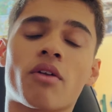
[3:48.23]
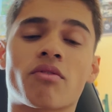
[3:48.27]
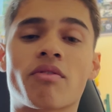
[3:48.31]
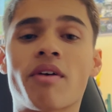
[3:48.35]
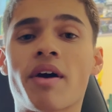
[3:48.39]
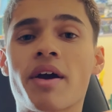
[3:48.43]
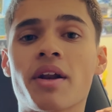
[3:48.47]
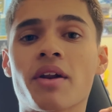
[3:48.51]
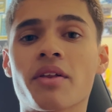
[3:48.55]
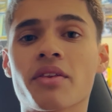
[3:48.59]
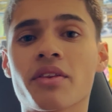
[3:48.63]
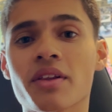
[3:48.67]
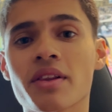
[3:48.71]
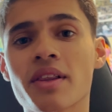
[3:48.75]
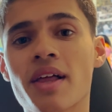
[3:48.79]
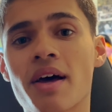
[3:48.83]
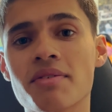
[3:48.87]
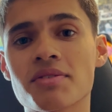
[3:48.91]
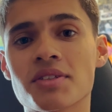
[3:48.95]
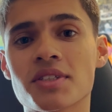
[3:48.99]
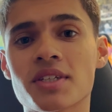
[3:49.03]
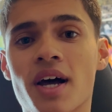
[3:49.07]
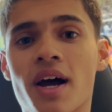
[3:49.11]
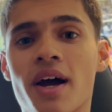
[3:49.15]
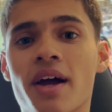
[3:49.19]
right or the
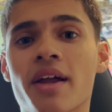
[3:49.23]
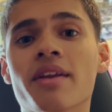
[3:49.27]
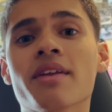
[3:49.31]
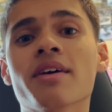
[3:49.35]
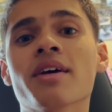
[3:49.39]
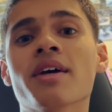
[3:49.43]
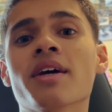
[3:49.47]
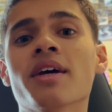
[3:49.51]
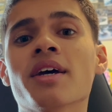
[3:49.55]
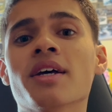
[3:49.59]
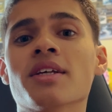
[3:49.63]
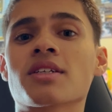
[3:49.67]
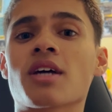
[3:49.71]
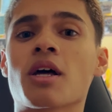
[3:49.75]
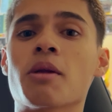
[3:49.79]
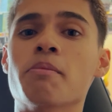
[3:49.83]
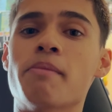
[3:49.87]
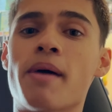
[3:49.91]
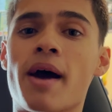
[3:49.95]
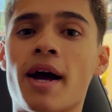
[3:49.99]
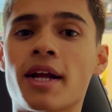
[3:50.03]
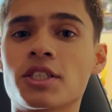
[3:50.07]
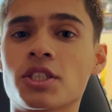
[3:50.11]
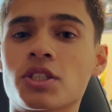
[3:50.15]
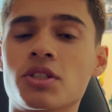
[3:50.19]
left side is going to
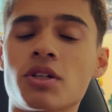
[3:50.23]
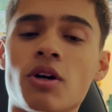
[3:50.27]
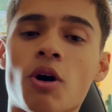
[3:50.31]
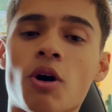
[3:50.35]
magically